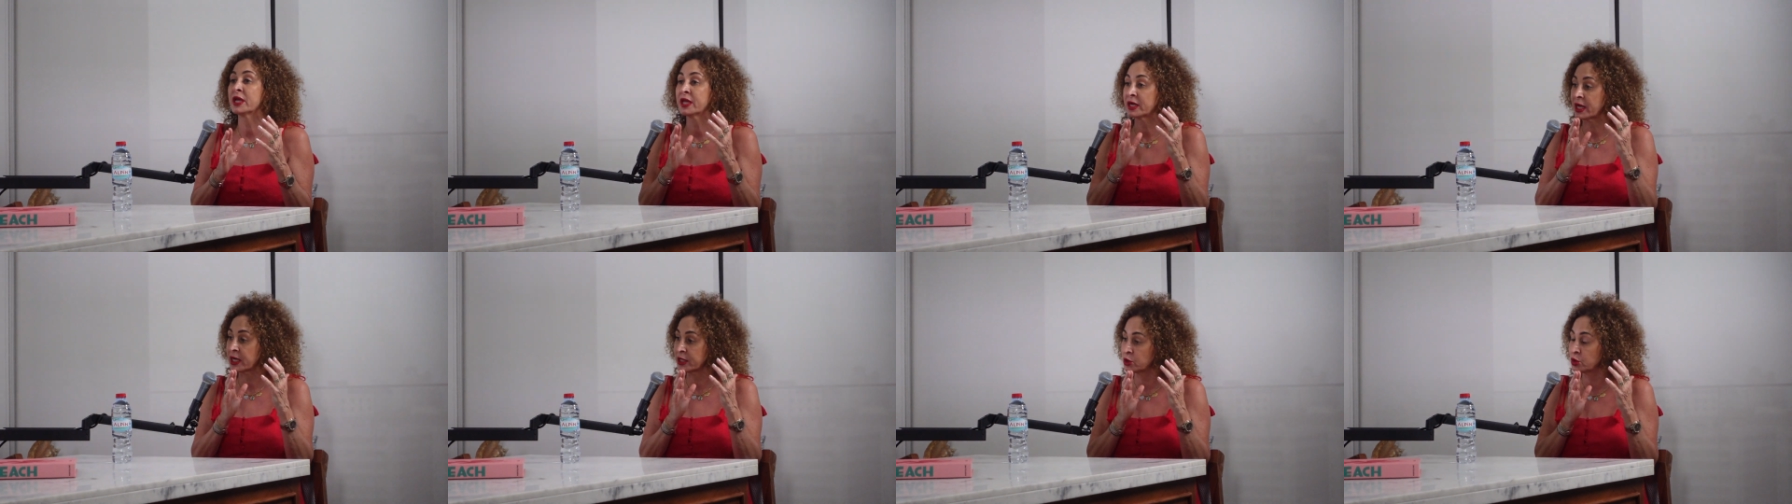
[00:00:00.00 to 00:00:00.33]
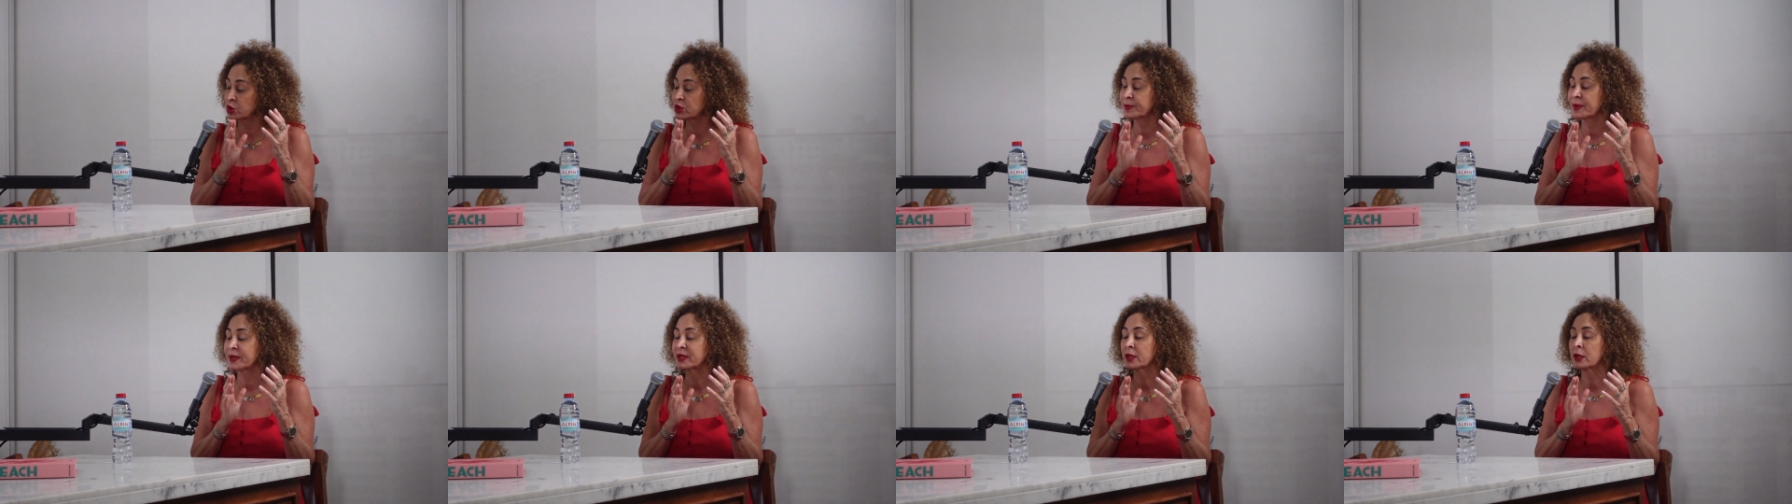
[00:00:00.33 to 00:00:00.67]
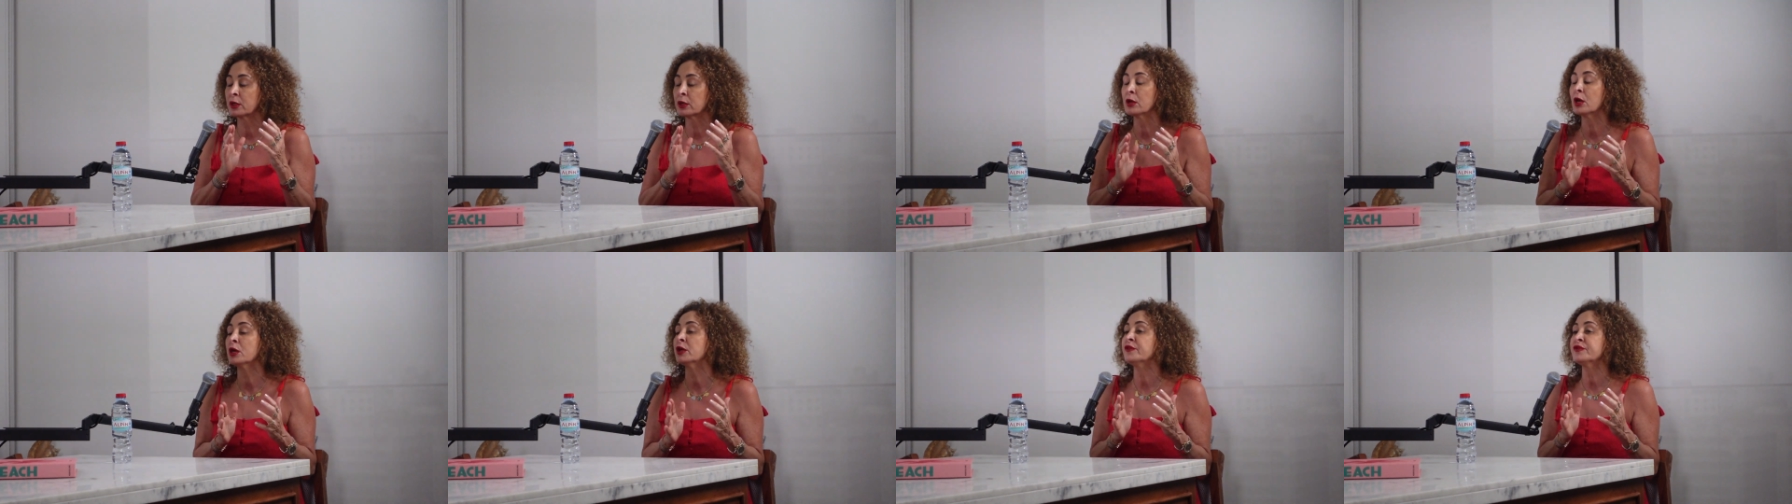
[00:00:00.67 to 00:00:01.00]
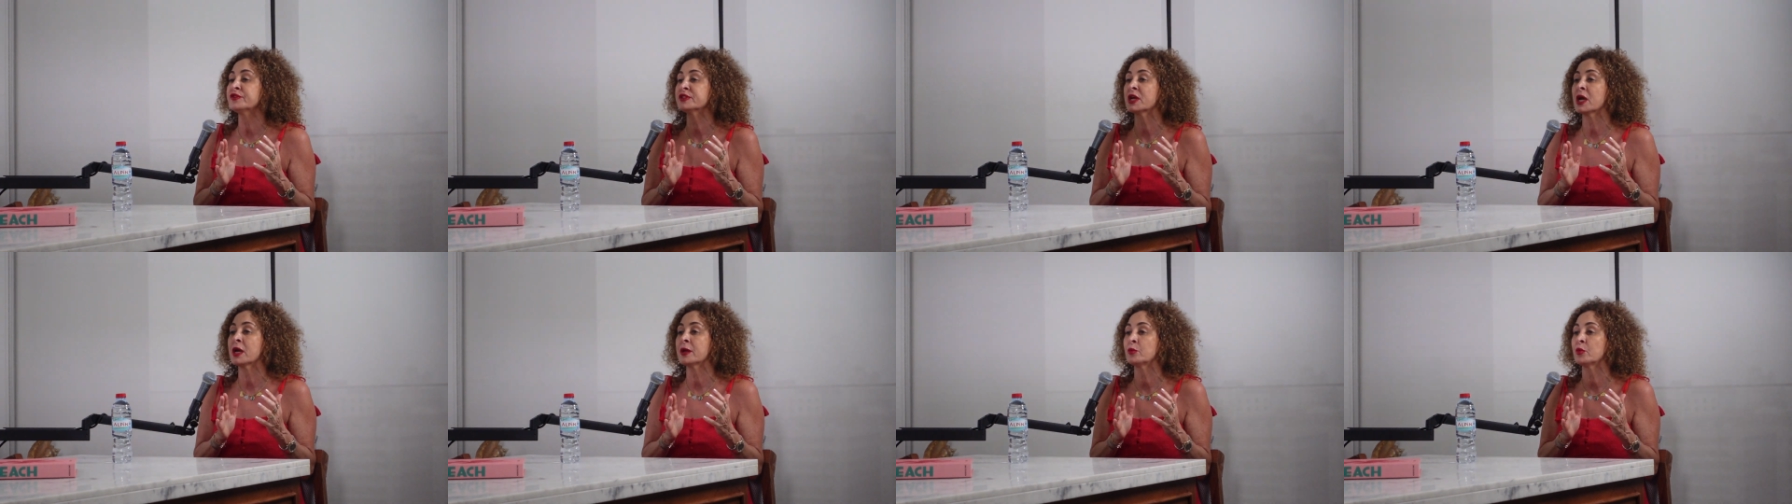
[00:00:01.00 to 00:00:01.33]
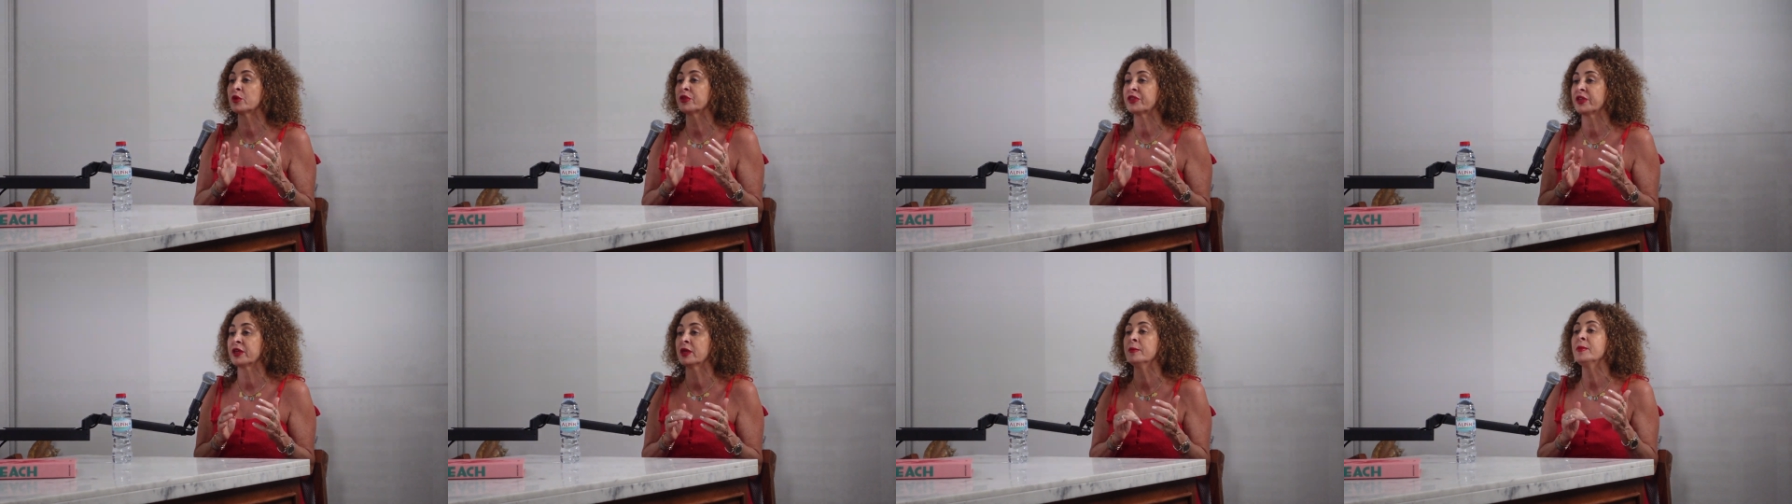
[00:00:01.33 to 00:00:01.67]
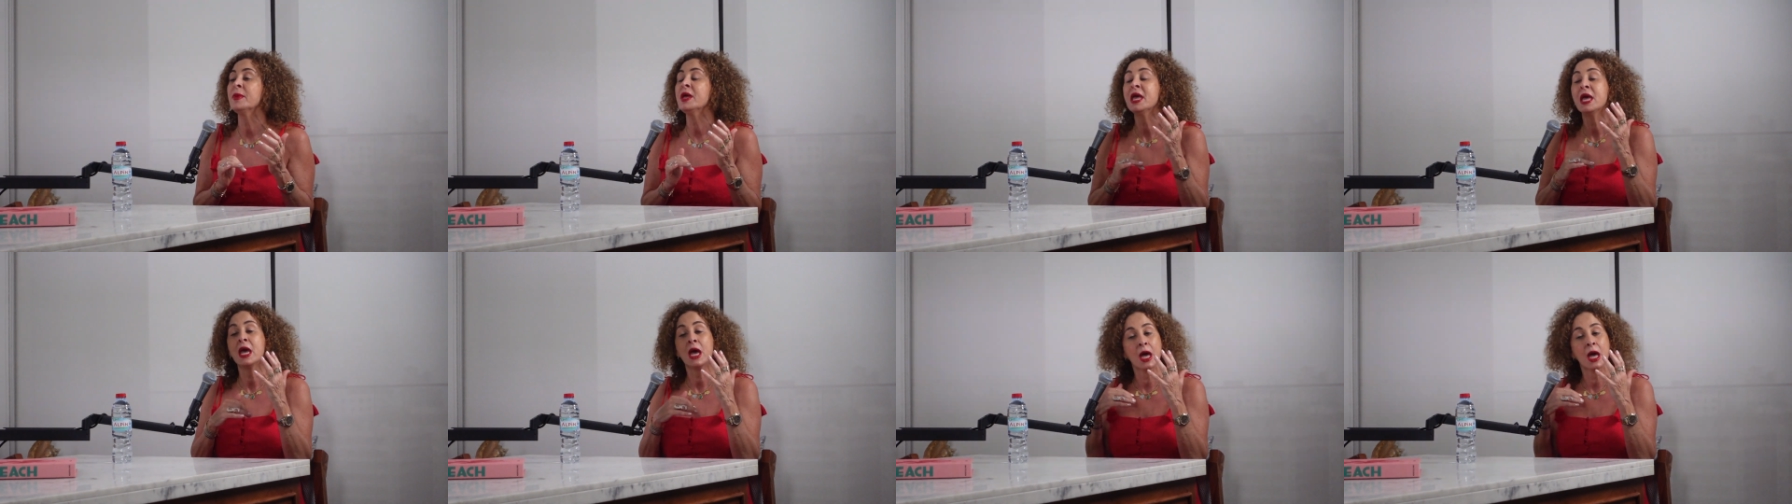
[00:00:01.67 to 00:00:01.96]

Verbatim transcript: and I do spend a lot of time with him,